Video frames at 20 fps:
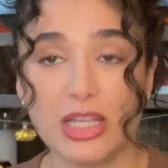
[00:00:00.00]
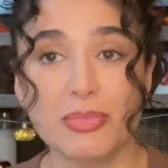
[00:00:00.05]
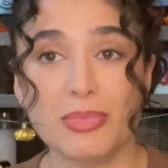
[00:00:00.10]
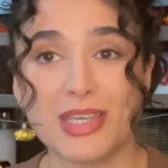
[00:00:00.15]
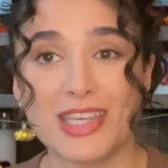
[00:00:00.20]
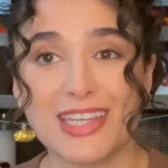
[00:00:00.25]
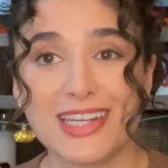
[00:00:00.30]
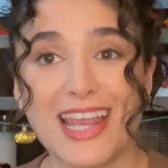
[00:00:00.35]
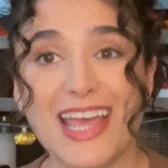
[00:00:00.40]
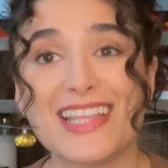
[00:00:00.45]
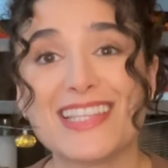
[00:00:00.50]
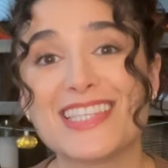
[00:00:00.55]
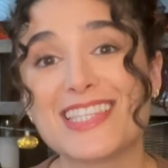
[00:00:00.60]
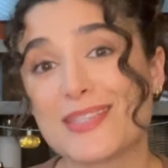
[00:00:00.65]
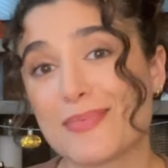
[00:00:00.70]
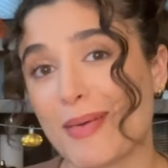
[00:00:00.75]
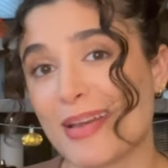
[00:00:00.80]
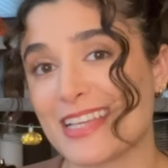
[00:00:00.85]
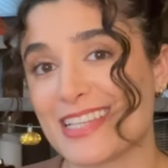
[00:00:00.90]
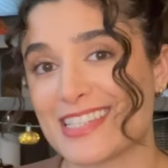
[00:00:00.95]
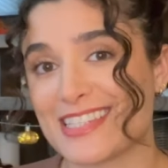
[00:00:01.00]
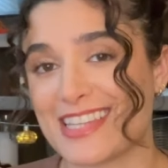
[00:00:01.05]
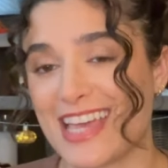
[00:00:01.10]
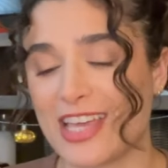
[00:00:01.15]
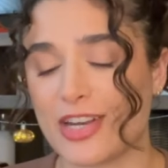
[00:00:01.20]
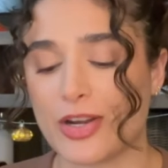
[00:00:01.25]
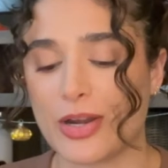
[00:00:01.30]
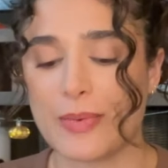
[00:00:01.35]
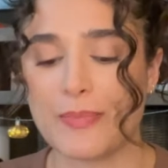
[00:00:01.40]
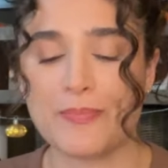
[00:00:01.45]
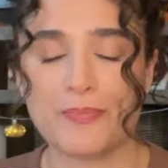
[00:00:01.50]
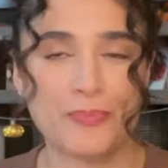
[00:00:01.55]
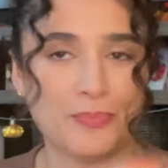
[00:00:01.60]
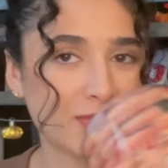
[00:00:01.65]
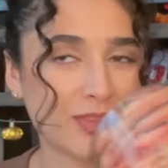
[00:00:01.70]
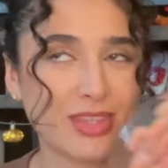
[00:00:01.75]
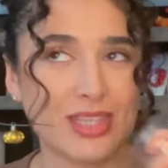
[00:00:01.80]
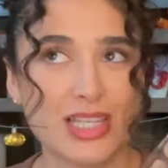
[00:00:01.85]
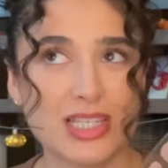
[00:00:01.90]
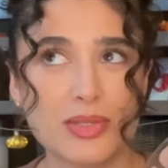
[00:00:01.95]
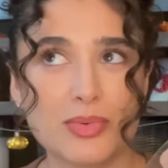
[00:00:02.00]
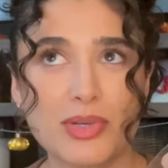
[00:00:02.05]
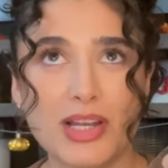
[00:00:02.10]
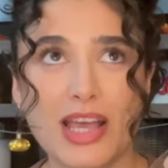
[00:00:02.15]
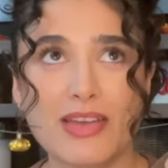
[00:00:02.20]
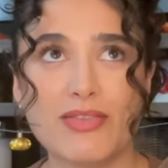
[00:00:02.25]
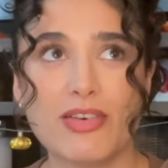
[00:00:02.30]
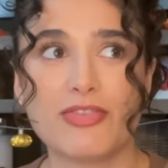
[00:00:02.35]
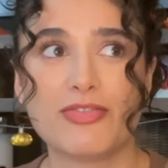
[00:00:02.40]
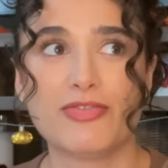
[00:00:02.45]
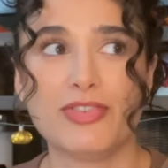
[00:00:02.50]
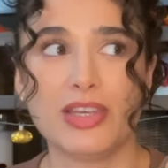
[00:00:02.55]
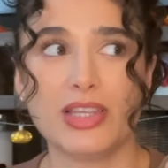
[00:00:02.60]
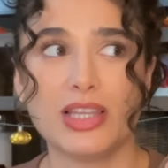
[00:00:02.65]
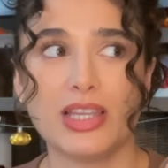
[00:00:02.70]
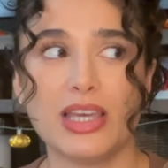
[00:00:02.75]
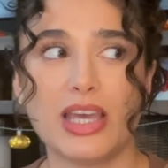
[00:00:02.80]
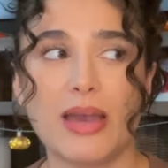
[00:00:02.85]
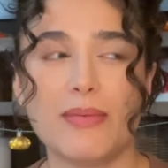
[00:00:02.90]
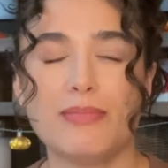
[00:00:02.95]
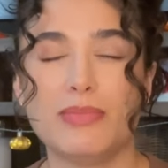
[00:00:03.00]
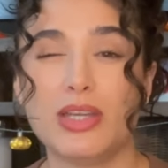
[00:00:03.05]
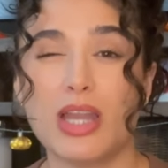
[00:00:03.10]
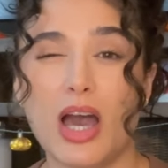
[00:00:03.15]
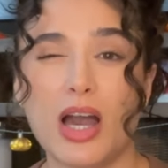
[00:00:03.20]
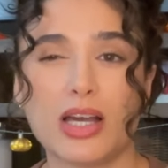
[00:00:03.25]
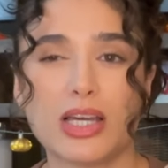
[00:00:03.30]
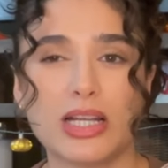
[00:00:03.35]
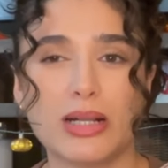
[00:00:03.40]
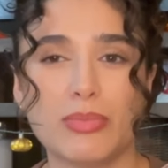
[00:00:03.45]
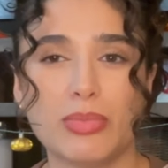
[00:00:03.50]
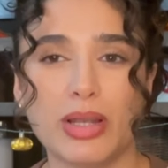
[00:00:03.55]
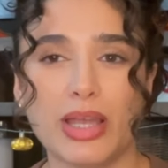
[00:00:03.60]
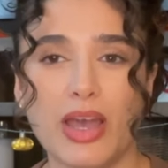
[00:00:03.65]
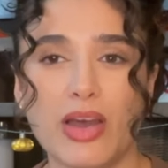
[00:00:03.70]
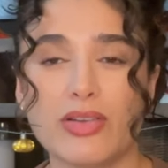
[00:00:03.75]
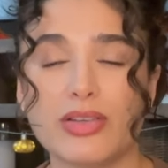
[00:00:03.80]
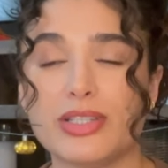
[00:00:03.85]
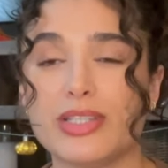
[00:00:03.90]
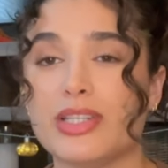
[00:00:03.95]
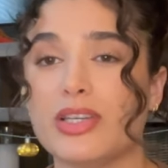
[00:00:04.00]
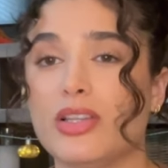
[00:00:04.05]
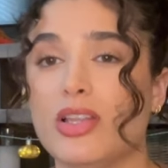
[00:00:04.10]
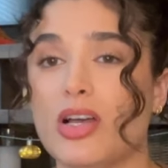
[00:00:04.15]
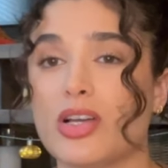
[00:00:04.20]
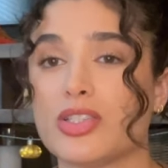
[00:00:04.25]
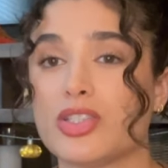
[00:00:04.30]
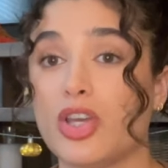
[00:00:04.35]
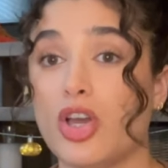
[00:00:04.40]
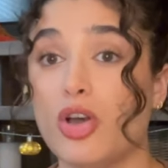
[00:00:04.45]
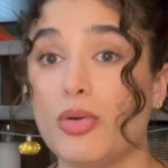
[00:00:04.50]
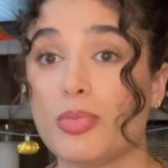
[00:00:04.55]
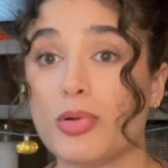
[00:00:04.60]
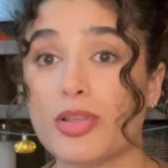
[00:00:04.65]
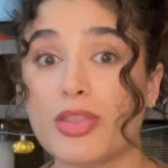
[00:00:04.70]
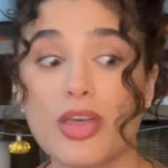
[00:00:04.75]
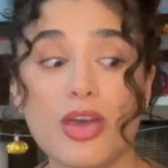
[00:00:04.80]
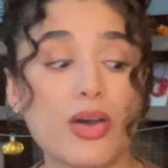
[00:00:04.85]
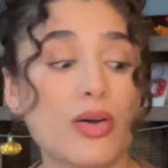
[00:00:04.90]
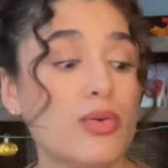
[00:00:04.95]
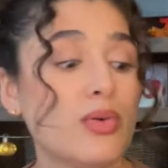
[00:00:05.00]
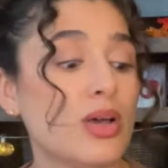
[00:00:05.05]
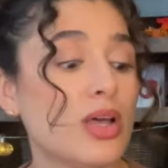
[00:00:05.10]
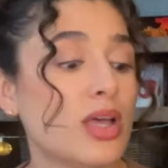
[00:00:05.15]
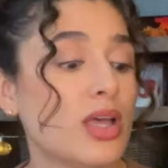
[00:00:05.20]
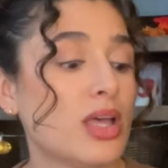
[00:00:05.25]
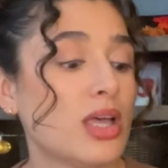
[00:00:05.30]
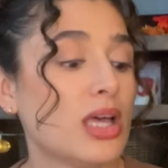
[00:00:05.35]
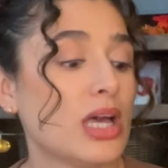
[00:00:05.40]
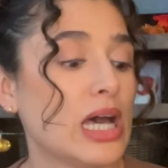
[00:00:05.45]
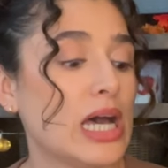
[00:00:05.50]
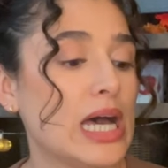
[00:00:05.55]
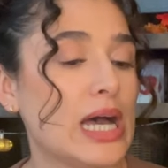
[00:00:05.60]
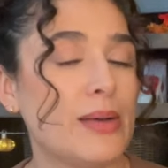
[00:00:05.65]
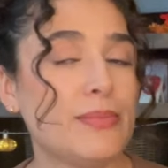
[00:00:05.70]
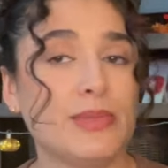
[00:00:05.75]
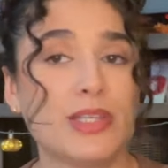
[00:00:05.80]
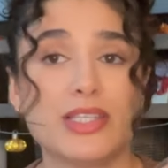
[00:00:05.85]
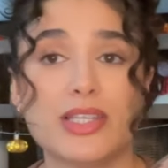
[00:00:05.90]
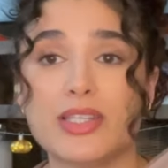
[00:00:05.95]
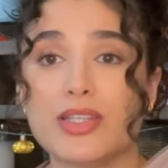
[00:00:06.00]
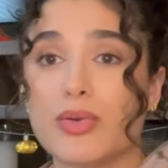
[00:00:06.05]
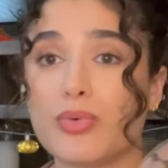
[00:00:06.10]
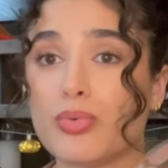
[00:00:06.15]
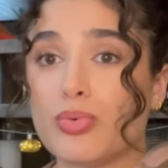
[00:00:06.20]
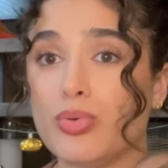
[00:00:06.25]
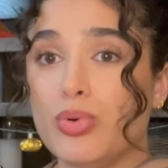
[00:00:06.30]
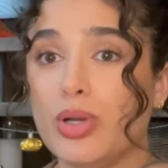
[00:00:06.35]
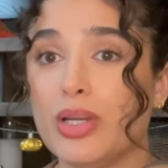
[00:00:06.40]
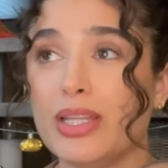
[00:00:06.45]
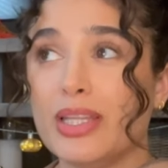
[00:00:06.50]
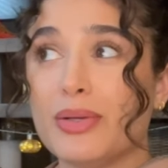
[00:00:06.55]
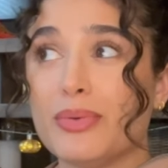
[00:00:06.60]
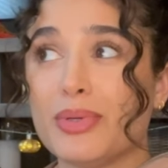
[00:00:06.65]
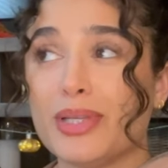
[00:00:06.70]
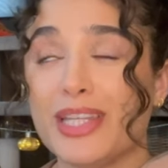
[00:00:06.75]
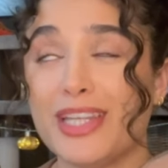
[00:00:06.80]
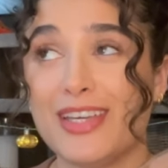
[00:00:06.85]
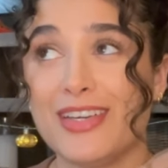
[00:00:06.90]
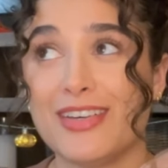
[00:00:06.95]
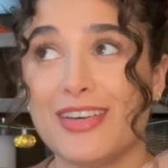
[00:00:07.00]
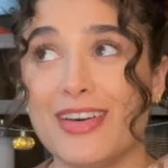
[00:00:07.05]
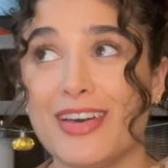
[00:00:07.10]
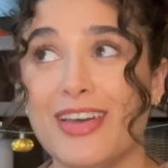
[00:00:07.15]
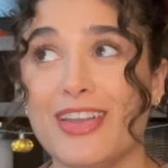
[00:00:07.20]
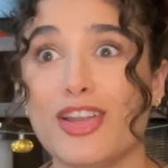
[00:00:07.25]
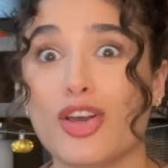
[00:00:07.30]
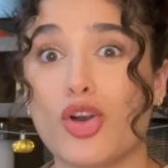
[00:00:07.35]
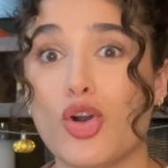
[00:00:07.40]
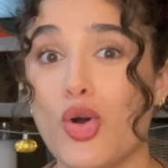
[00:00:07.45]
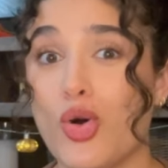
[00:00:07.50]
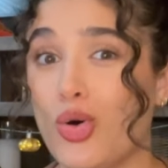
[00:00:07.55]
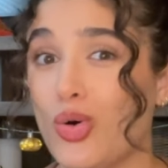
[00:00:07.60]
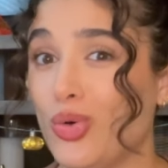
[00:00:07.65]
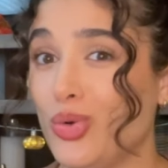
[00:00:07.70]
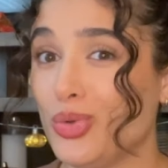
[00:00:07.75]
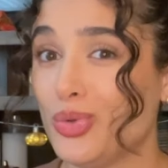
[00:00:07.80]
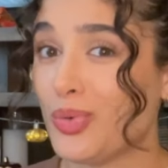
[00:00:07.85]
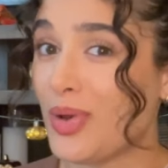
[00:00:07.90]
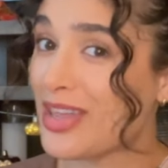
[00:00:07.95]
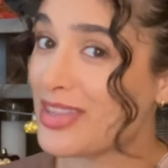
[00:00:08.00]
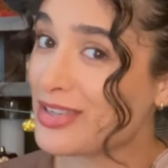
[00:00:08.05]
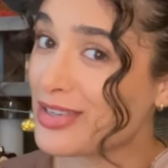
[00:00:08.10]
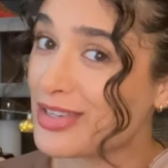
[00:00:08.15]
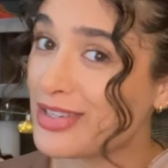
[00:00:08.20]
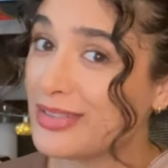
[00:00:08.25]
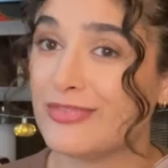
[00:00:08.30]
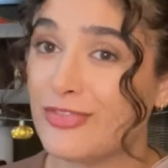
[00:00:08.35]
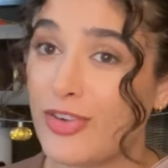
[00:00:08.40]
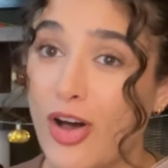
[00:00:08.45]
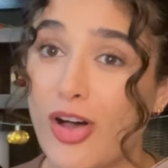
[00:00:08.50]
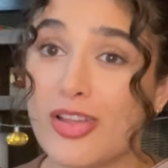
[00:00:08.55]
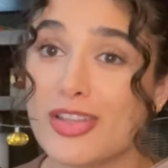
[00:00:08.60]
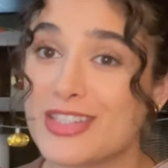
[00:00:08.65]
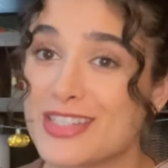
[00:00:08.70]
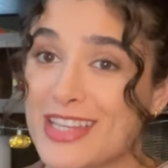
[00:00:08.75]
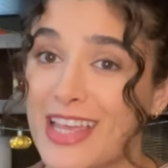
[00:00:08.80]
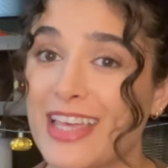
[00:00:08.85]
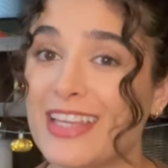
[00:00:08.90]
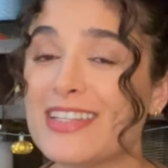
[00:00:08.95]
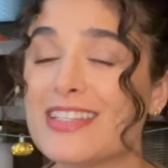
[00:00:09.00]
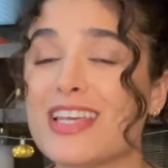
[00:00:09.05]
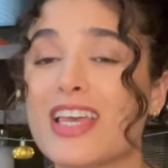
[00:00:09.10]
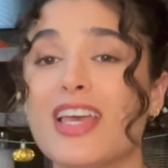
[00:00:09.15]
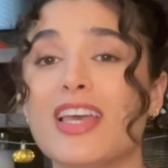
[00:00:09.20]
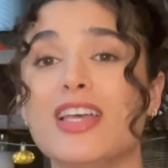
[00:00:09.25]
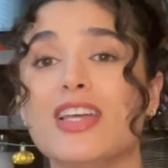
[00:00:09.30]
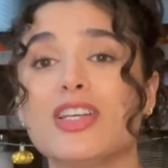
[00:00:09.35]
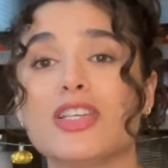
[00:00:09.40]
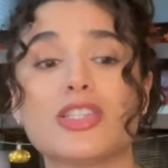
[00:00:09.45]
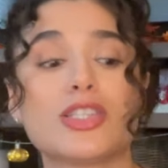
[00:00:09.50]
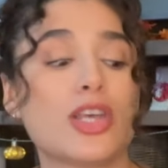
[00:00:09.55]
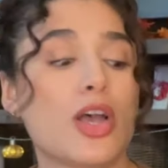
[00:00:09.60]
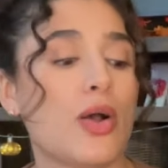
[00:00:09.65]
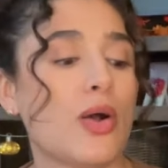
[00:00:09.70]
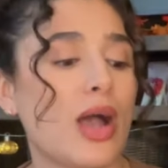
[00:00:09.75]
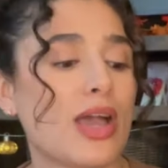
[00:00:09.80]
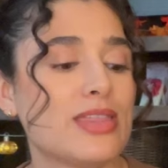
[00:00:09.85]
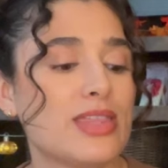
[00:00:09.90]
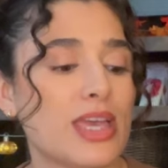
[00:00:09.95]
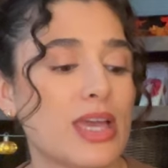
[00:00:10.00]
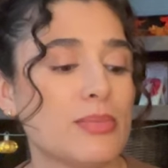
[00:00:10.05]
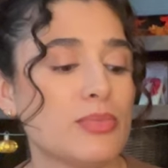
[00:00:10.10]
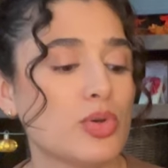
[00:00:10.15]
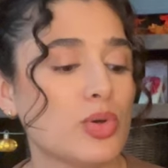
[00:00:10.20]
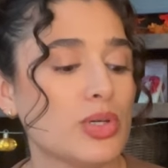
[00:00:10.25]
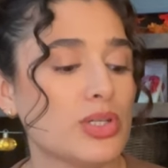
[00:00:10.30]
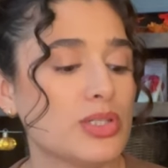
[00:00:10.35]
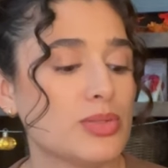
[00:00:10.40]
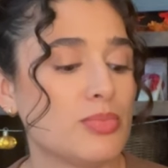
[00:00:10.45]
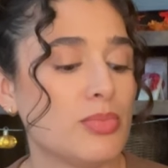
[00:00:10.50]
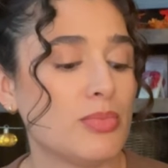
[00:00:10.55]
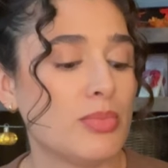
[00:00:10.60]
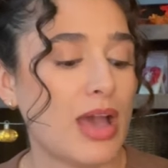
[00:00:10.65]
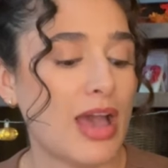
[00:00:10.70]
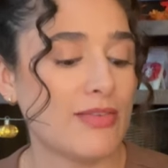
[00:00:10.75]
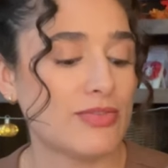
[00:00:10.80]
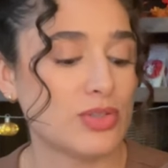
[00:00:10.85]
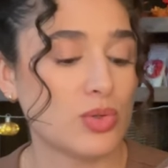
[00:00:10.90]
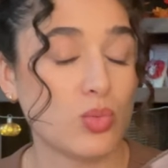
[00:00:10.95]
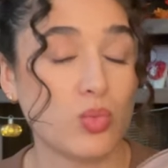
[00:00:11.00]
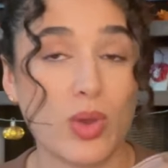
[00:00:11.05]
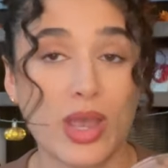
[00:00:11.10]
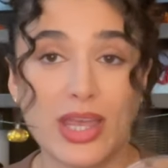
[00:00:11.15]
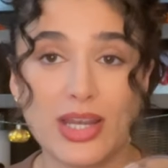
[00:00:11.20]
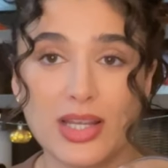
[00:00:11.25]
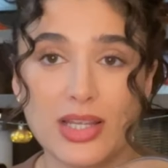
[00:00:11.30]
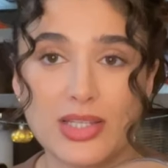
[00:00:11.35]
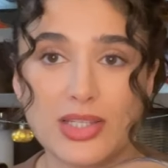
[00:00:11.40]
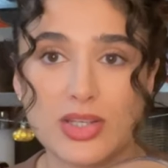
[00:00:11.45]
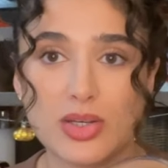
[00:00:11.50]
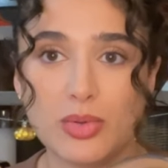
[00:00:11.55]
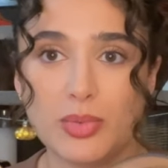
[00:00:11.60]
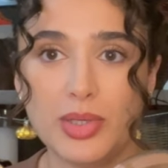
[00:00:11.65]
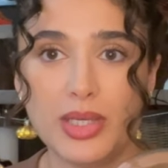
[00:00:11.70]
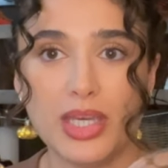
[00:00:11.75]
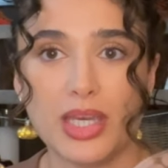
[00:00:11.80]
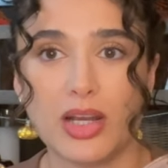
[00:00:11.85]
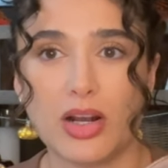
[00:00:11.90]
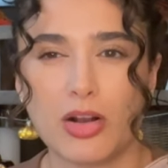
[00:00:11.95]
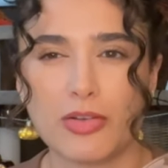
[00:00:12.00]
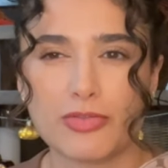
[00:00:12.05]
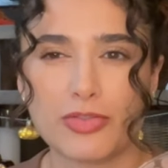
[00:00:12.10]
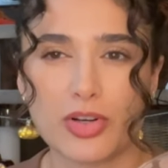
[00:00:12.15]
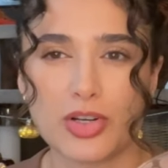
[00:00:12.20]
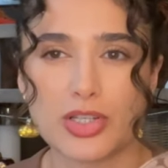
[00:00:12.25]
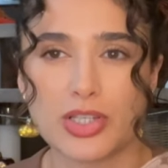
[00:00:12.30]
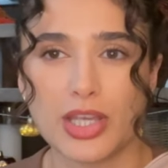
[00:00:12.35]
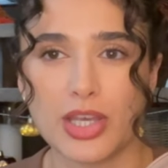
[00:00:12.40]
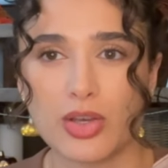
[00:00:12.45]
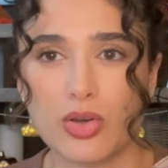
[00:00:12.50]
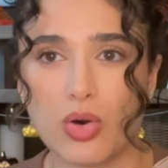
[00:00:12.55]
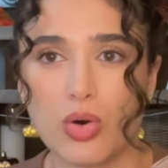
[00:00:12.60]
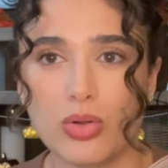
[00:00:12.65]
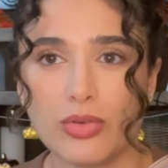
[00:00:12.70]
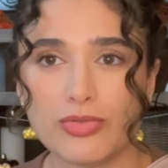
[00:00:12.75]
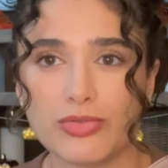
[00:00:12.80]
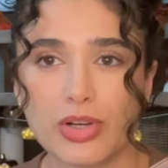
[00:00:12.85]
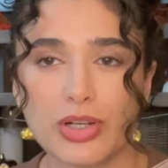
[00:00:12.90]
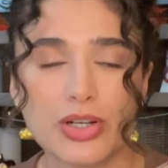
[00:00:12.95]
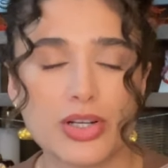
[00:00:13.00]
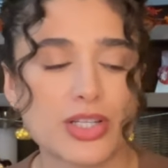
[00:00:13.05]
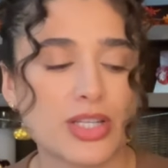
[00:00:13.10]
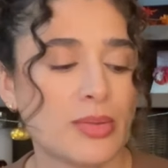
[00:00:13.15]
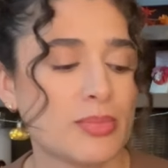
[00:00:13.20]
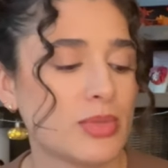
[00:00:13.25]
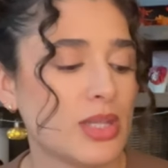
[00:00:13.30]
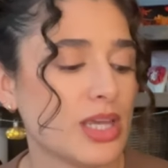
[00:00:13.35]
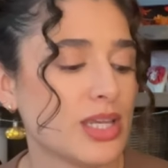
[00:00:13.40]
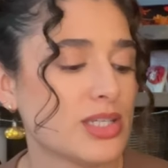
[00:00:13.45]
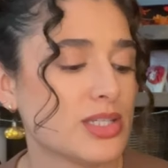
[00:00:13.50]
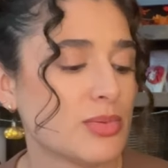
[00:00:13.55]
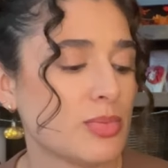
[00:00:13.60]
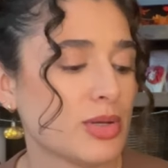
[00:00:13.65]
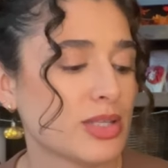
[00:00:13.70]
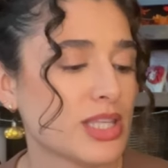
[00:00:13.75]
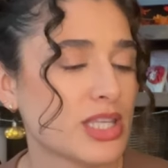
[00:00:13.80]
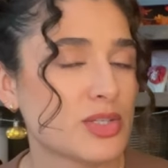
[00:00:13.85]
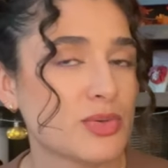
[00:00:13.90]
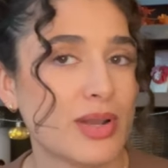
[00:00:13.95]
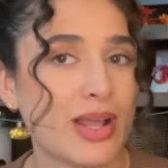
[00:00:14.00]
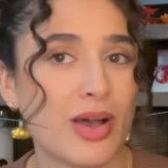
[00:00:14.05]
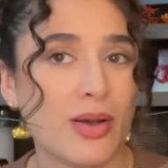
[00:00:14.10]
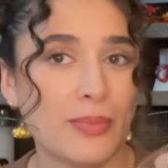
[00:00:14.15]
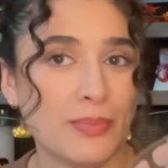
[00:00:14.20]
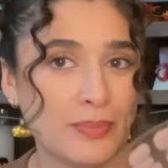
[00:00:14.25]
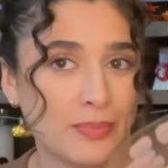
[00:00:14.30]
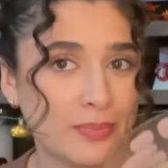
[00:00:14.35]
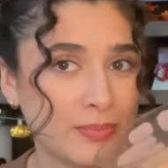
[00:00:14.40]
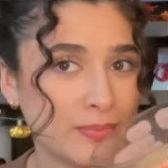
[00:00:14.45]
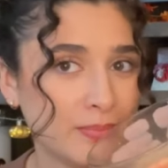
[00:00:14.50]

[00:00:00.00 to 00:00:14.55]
bean, and spice cider. This one I have a feeling I'm not gonna bring out until October though, um, this is a really, really good cold weather fall scent. So I think I'm going to have to wait until we get our first like cold front or something to bring this one out.